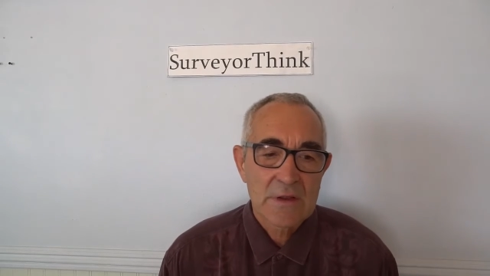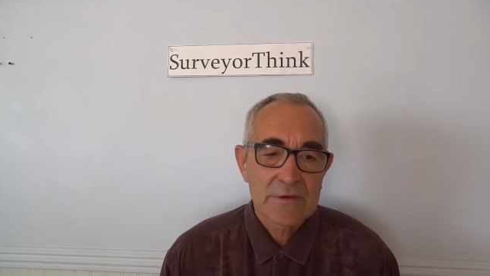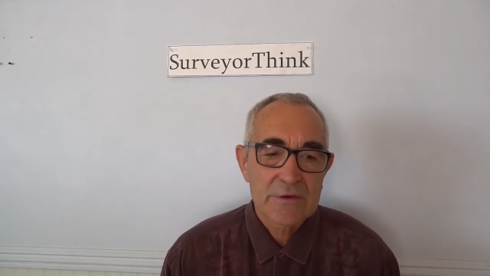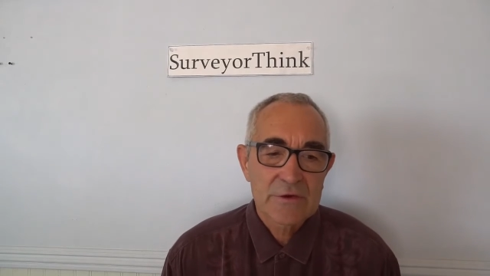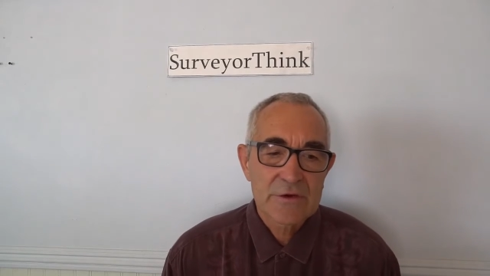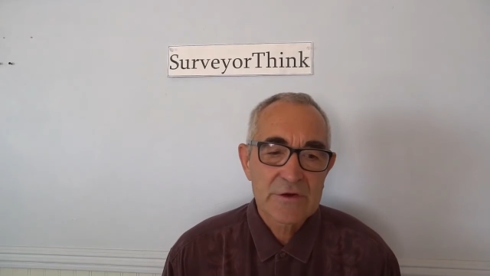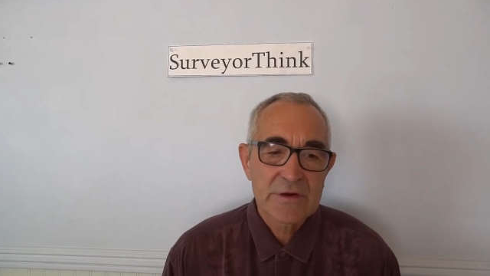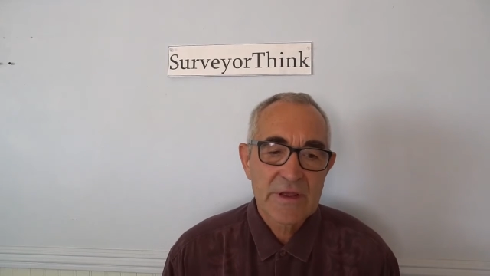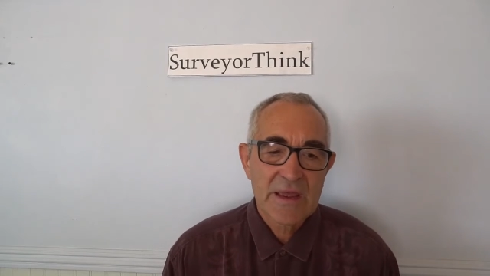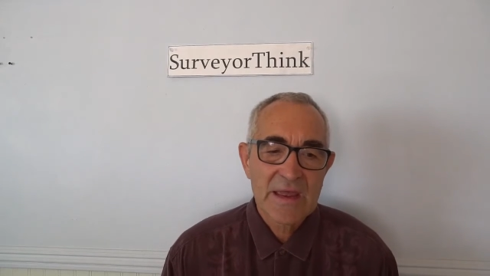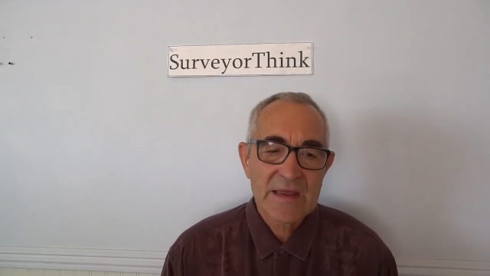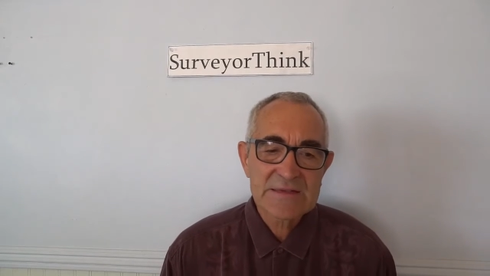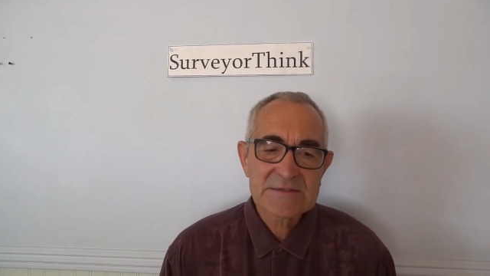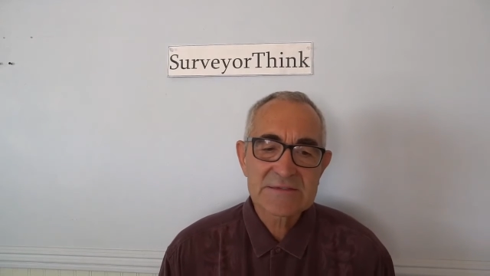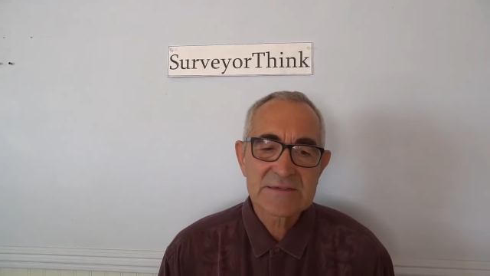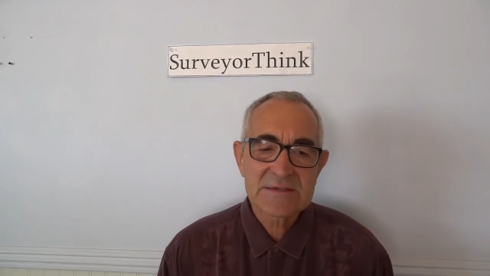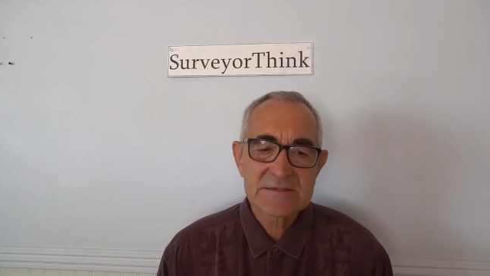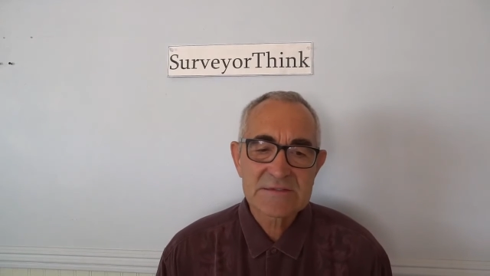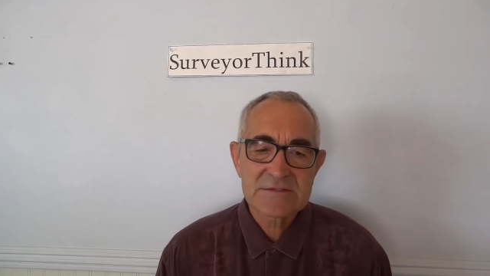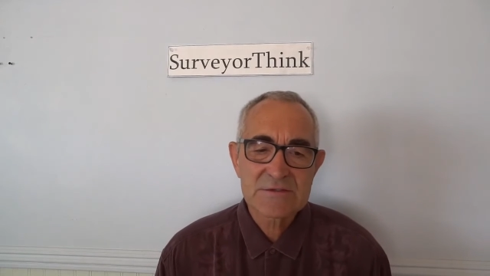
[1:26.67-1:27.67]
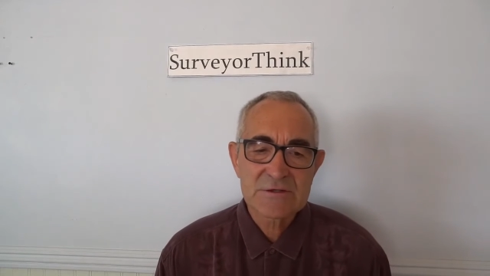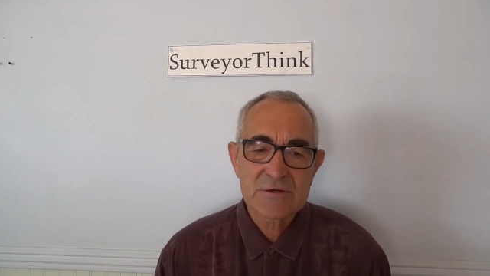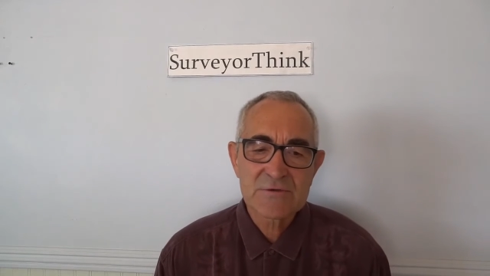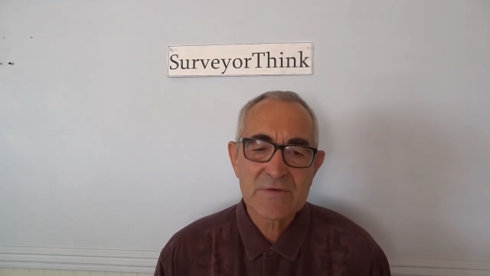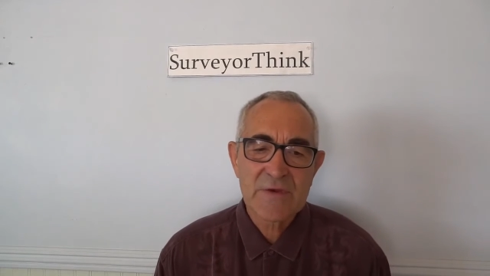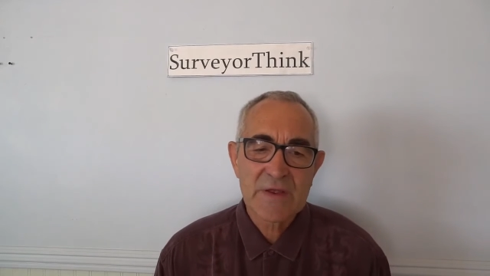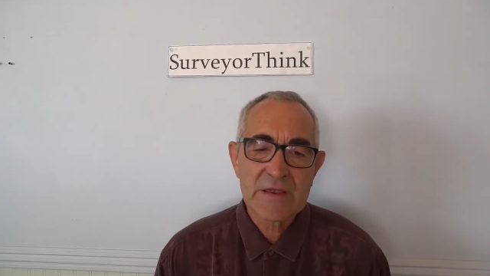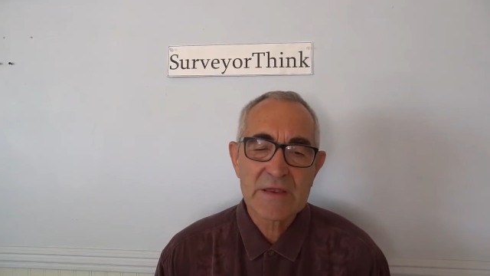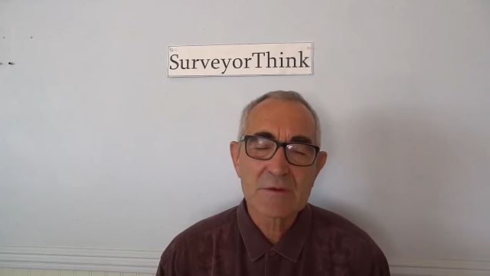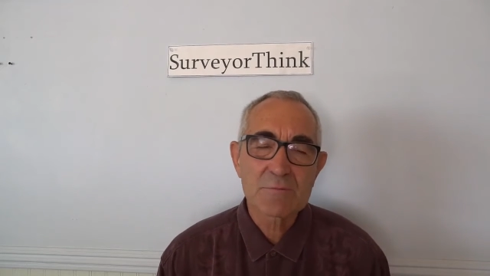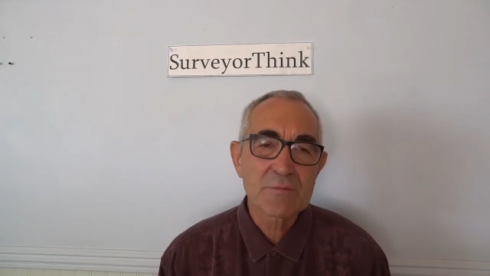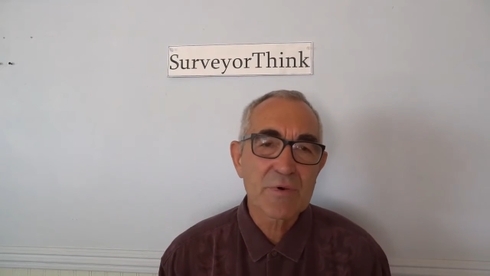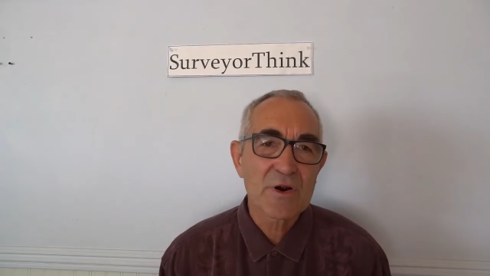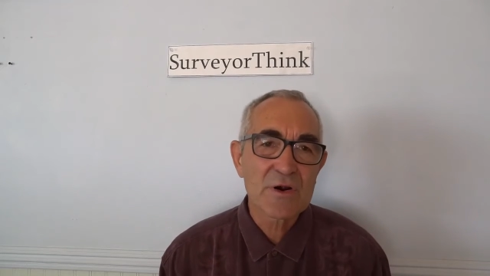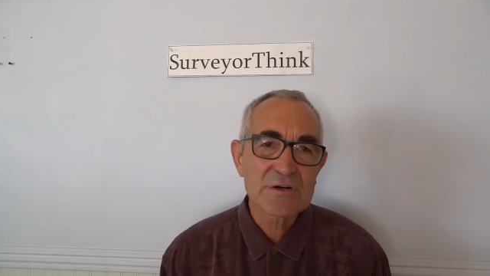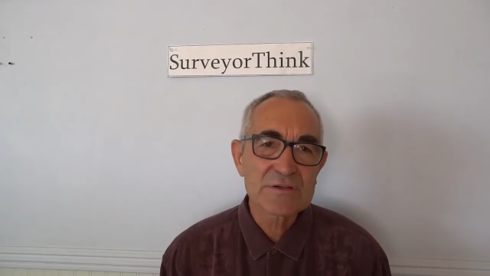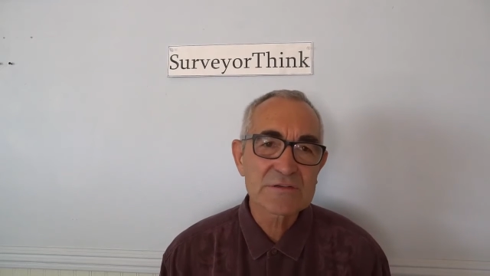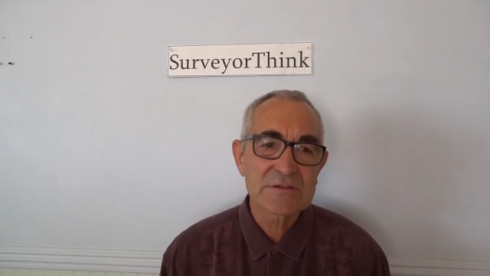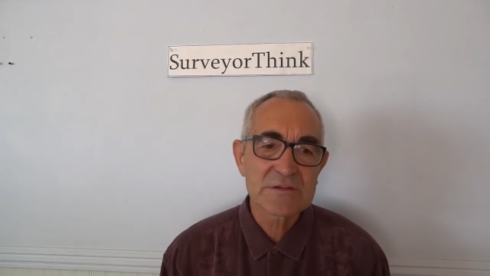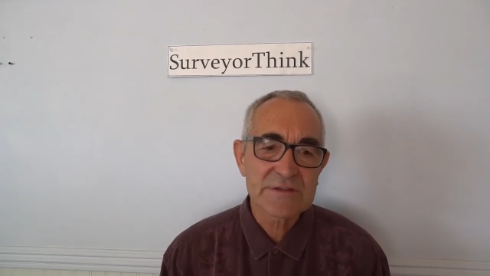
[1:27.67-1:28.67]
could access surveying and
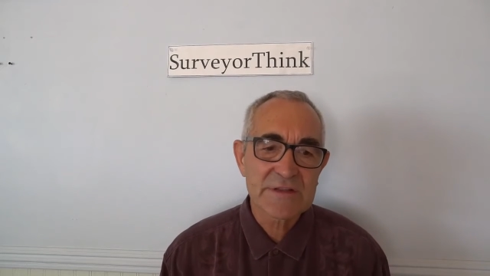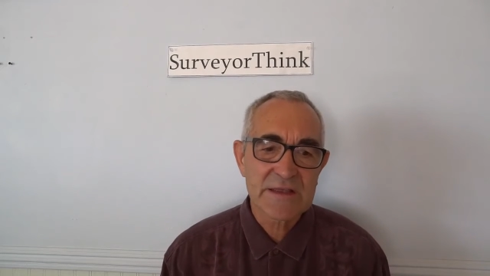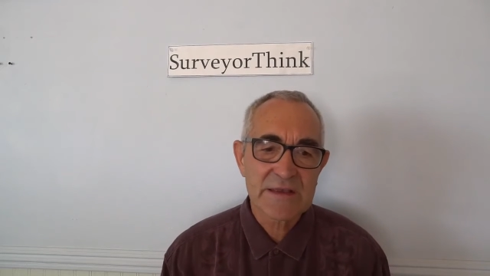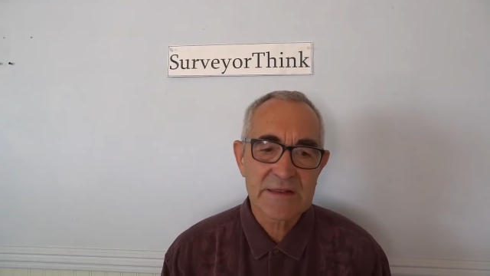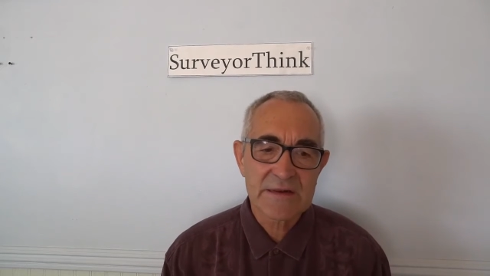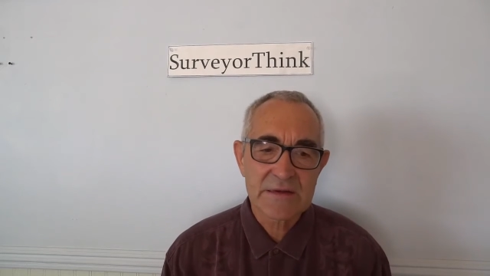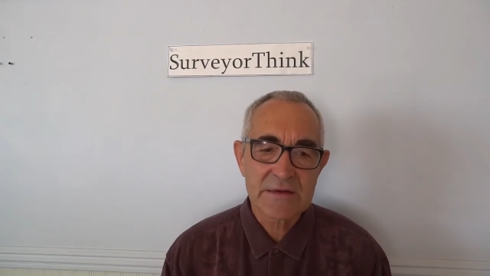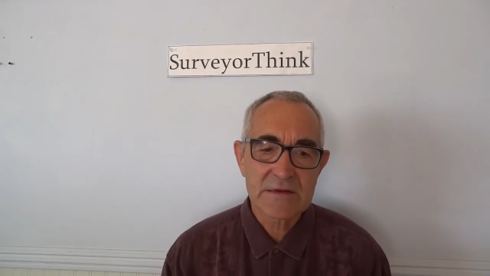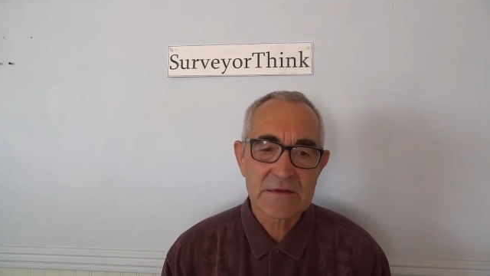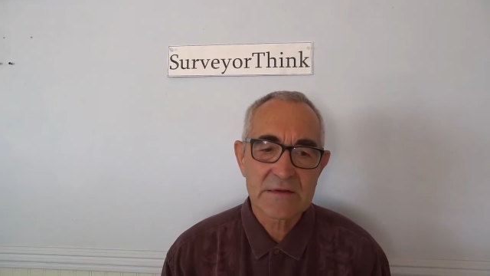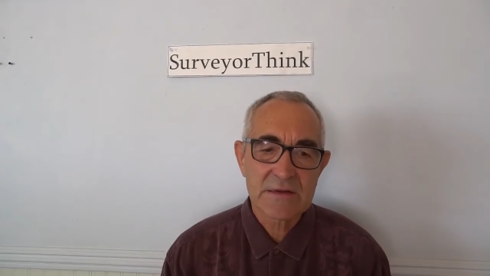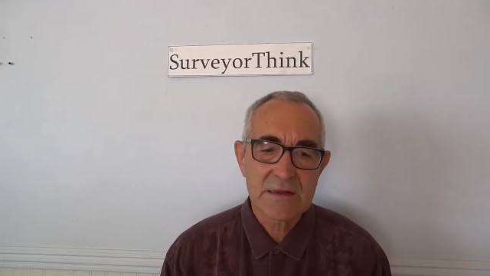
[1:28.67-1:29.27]
parcel data